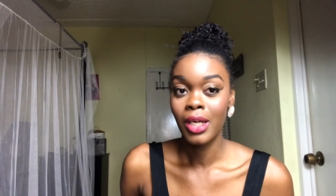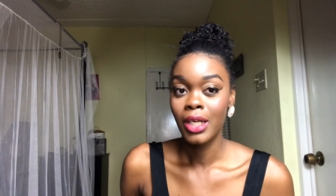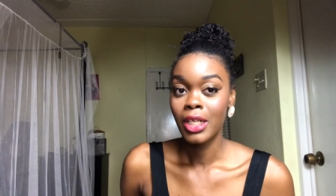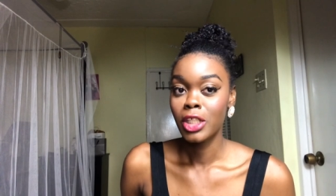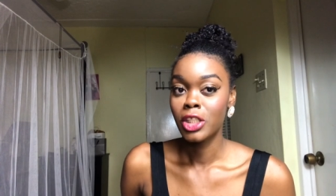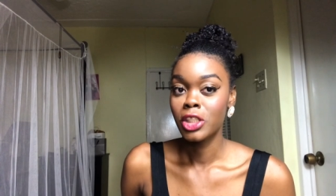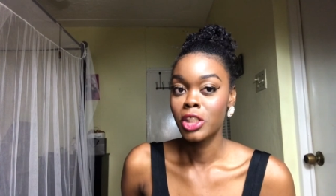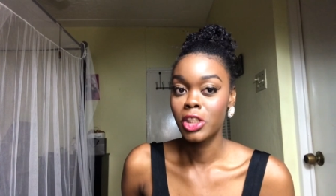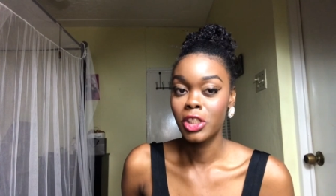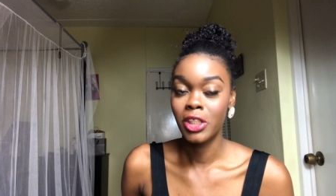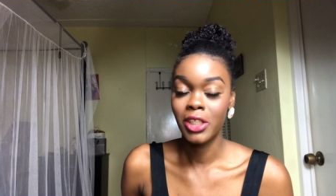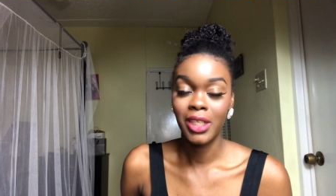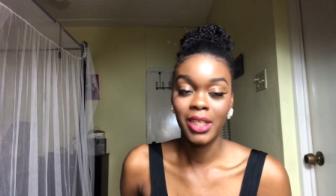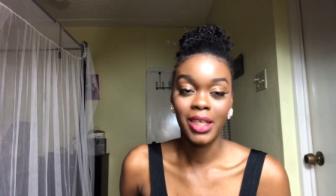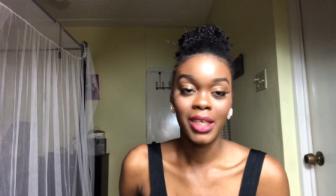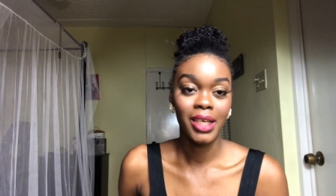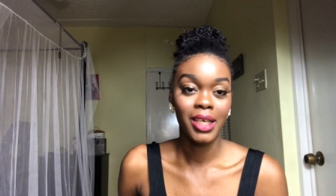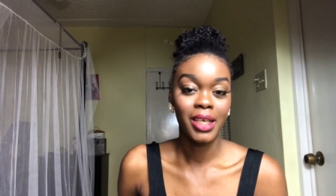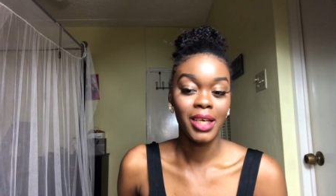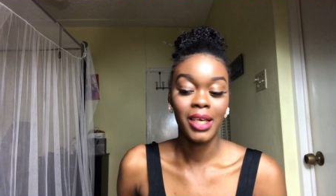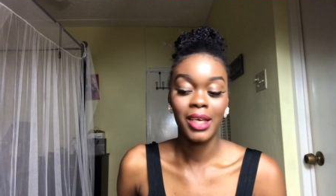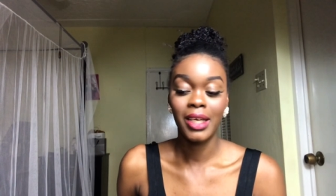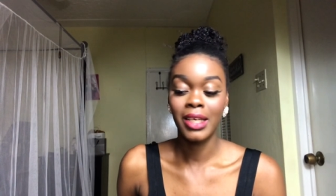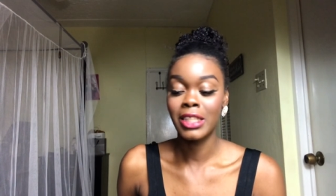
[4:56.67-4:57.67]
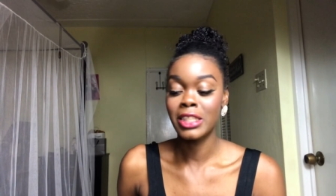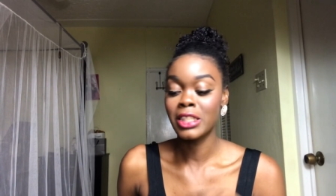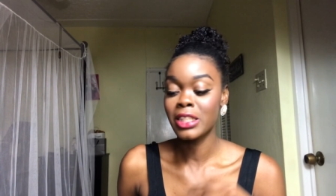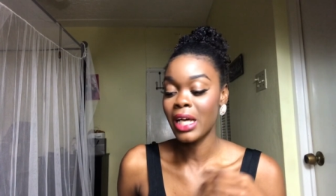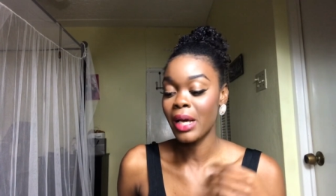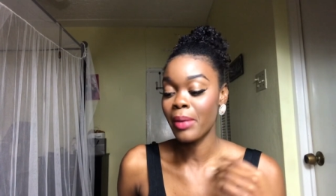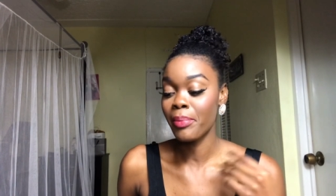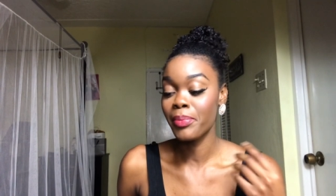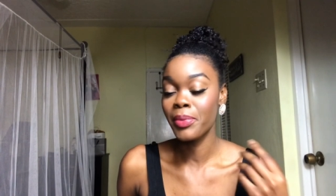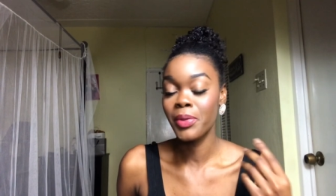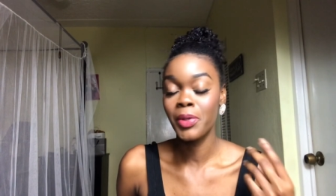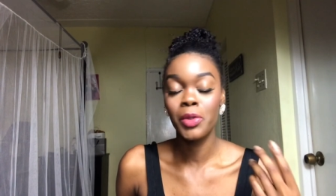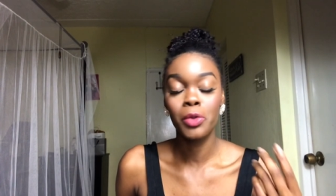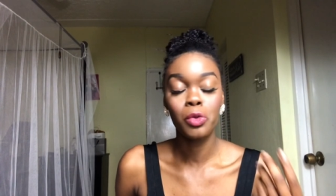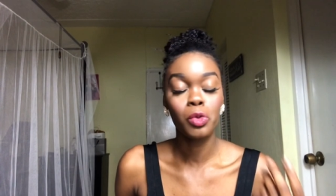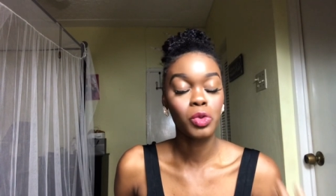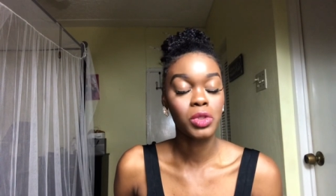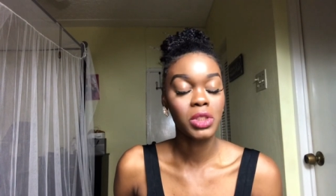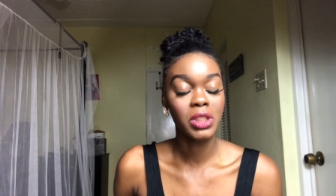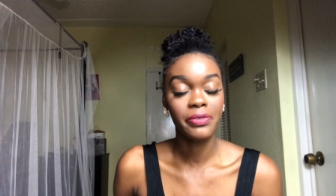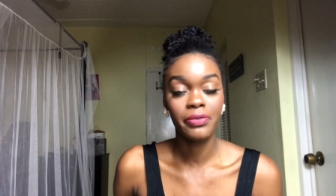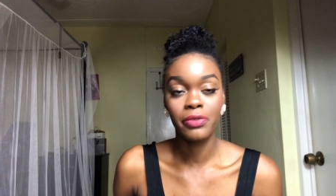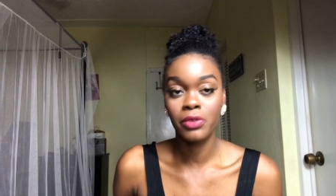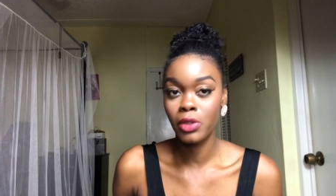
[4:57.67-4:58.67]
She is a
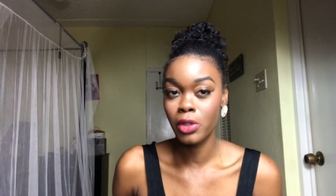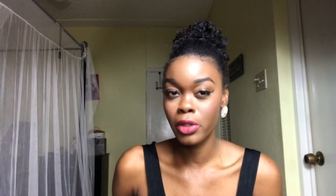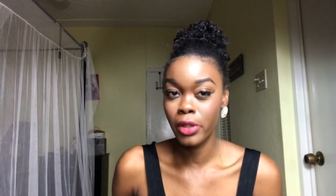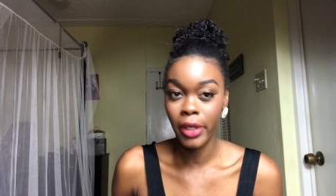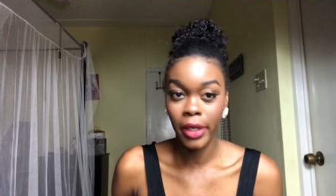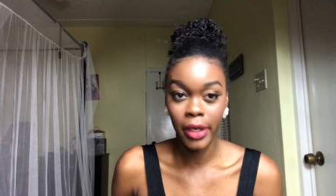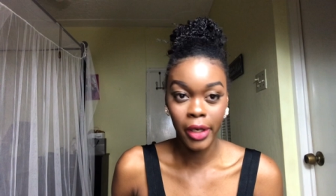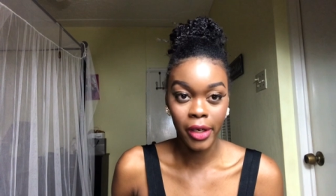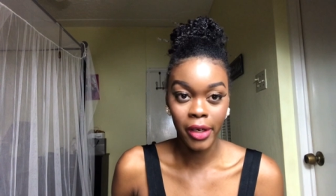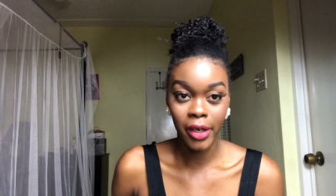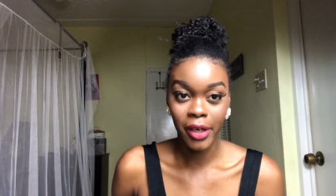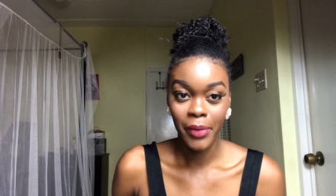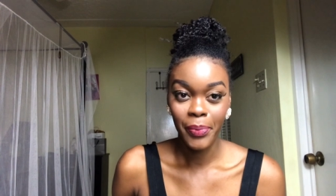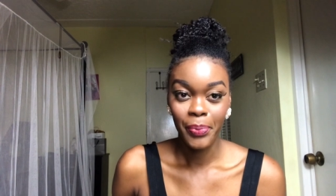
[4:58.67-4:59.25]
beautiful girl.